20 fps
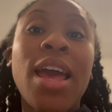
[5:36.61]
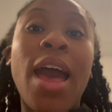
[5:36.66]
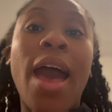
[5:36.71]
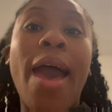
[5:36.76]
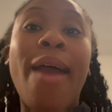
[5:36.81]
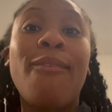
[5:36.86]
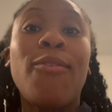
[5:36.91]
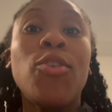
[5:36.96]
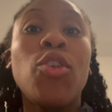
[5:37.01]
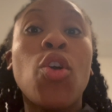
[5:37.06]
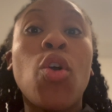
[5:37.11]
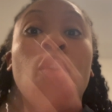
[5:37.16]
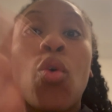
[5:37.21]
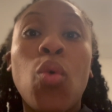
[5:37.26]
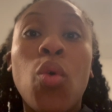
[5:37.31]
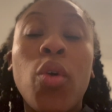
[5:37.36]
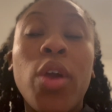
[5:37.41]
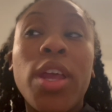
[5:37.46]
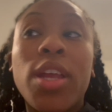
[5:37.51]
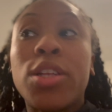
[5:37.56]
I have
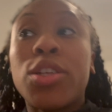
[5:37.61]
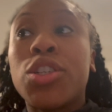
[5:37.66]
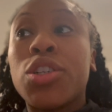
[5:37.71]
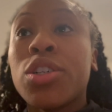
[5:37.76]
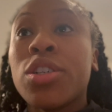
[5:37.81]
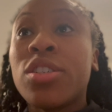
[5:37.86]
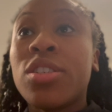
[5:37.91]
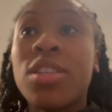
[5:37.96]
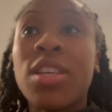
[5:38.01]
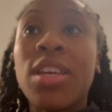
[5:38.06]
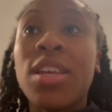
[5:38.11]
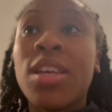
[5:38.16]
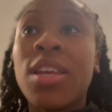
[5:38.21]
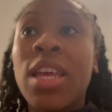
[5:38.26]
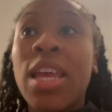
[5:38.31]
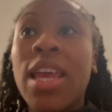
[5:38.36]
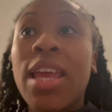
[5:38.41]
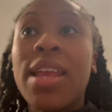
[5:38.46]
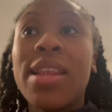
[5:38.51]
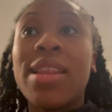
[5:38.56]
no interest
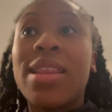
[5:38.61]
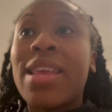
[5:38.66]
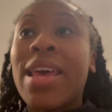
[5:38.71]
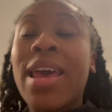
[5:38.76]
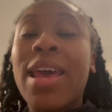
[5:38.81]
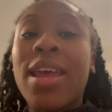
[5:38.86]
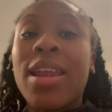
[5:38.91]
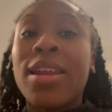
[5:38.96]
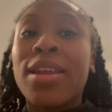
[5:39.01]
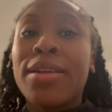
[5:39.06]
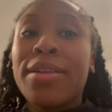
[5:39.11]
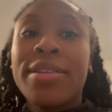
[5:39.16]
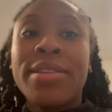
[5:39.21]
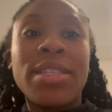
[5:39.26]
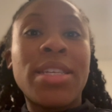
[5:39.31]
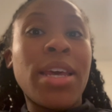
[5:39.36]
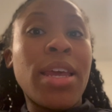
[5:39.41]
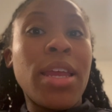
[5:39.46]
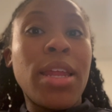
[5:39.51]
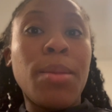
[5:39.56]
in that
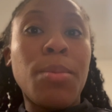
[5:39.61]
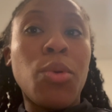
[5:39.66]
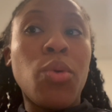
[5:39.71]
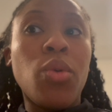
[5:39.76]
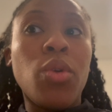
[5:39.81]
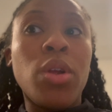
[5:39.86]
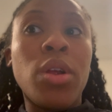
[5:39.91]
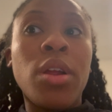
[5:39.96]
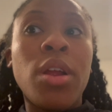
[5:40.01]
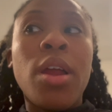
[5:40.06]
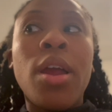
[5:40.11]
set anymore.